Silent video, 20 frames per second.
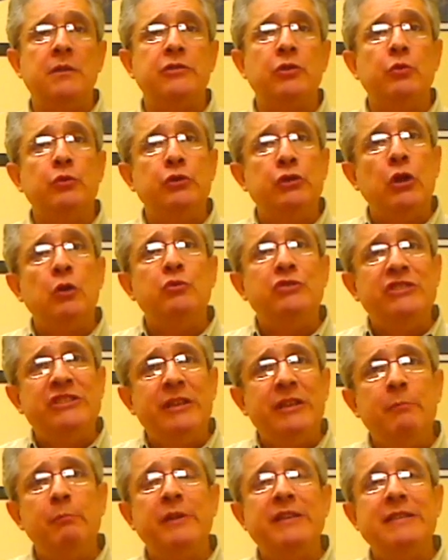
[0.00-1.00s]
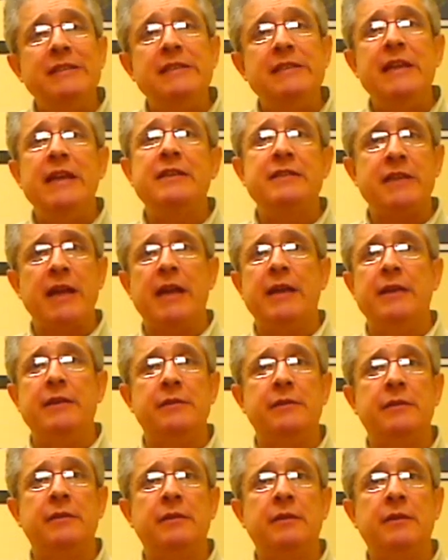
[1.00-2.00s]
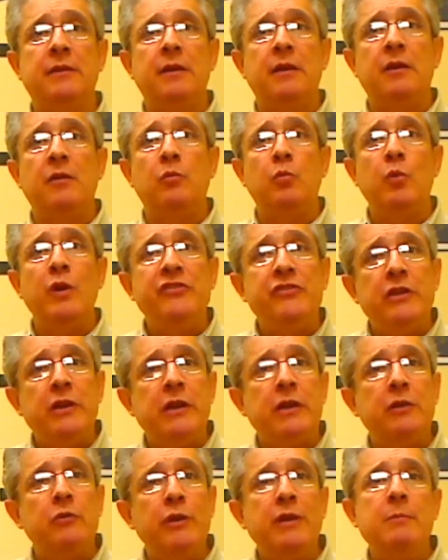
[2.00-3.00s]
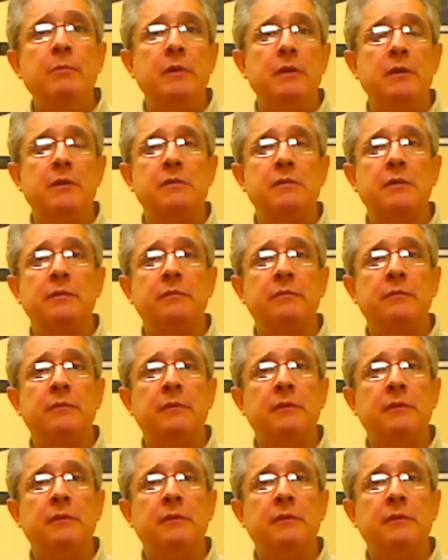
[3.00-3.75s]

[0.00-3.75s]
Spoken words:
So don't simply dictate, reach an agreement,